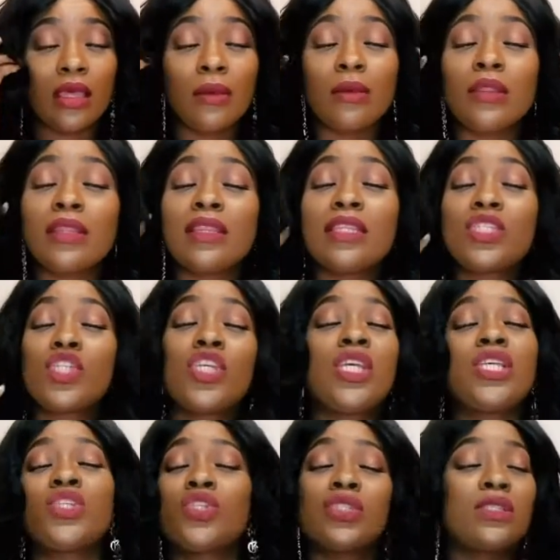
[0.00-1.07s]
She is
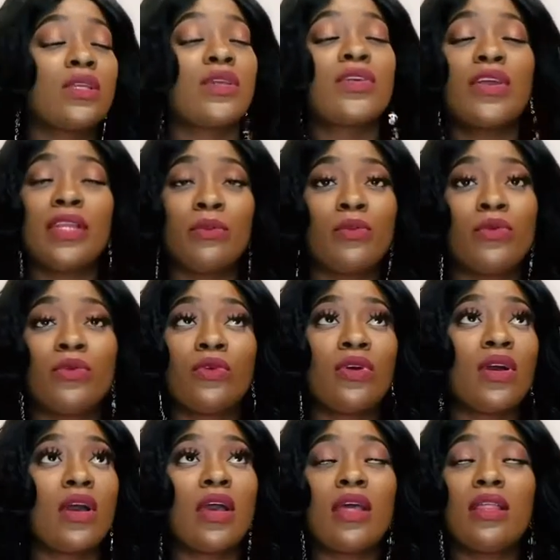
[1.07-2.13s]
just incredible.
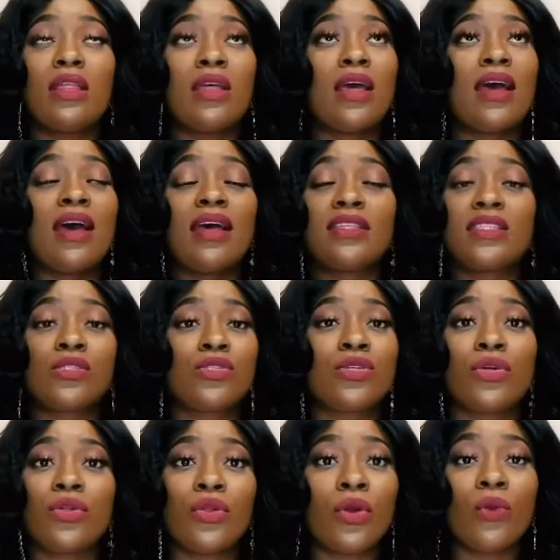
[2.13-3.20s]
I just don't
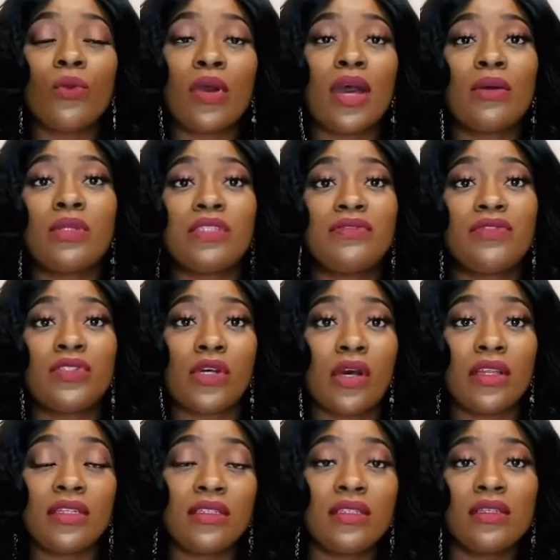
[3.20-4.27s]
know what I would have
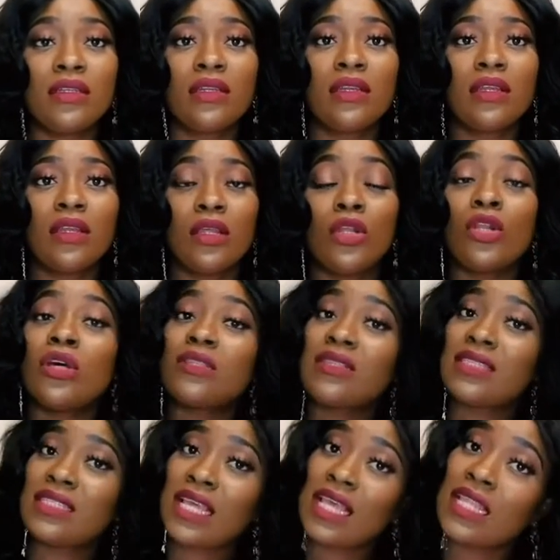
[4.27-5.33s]
done. Not to
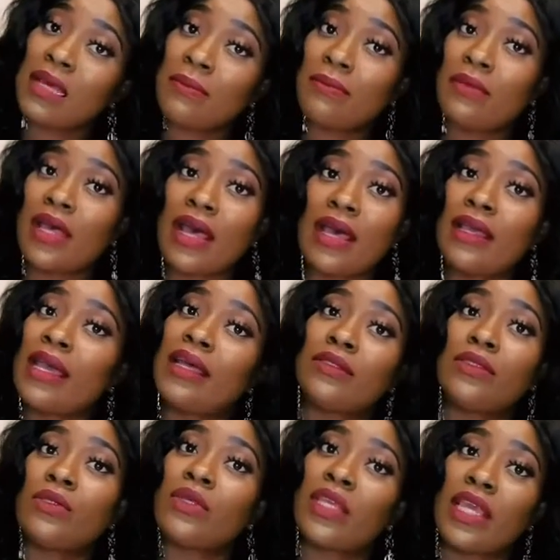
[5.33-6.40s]
say that I
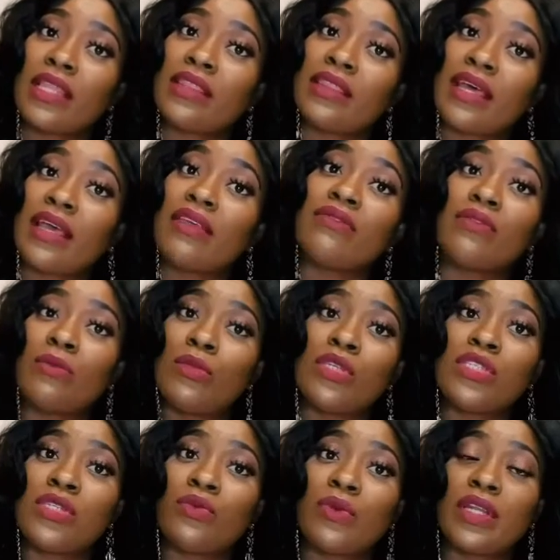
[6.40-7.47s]
don't get that information
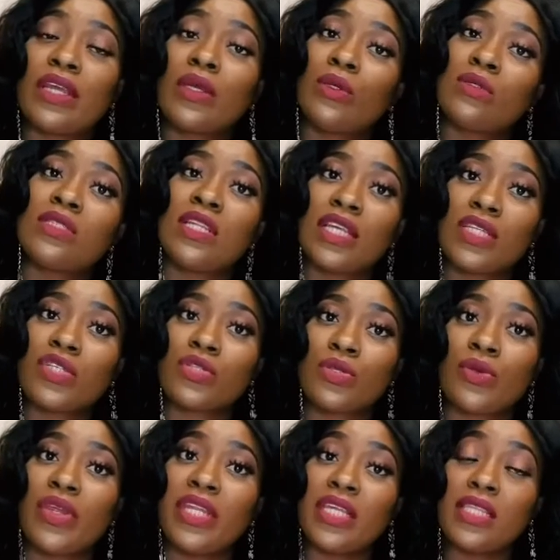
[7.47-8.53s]
when I go to lectures or
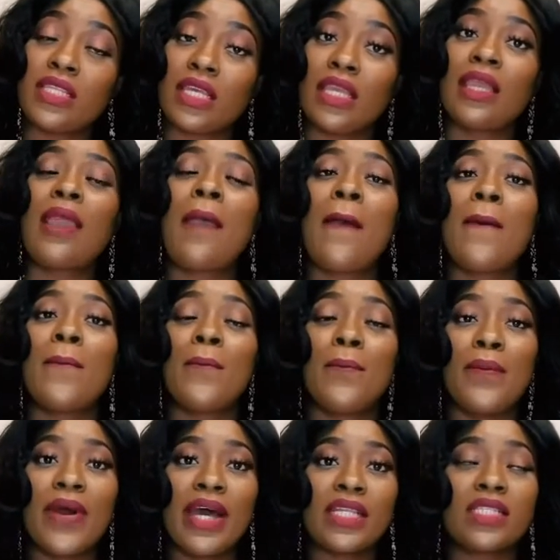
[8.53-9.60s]
anything,
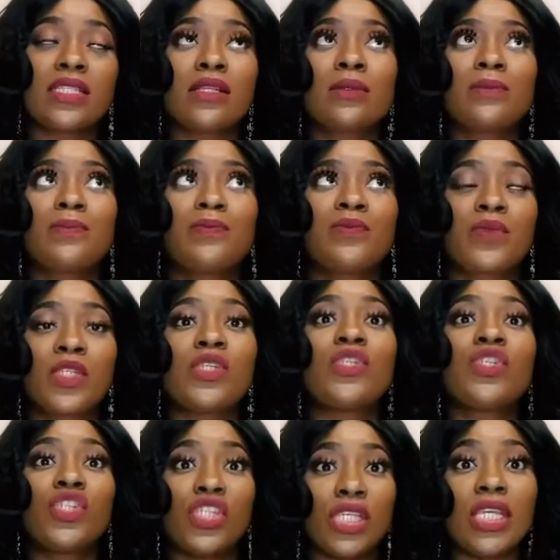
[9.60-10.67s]
but
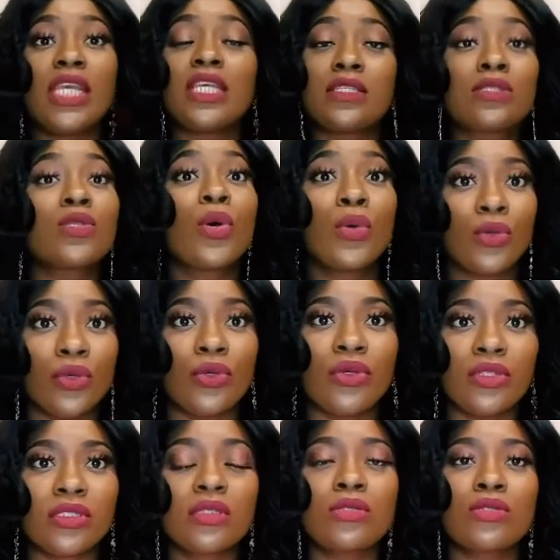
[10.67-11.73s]
she is so good.
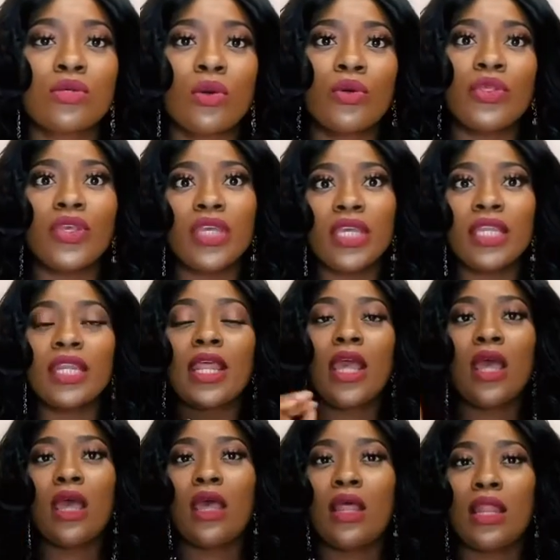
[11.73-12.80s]
So you can
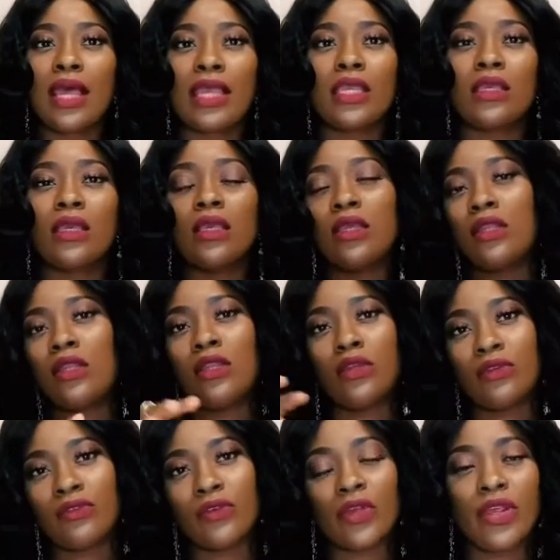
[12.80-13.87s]
like look
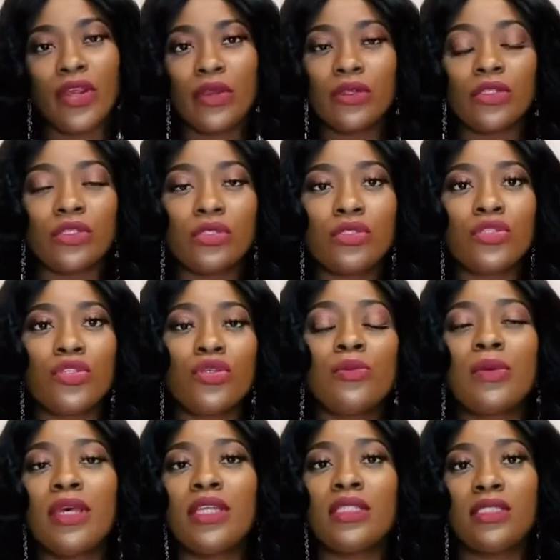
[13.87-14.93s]
for her on YouTube
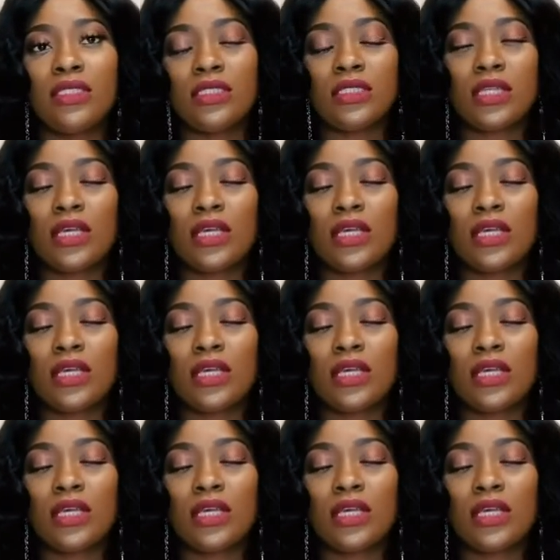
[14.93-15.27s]
and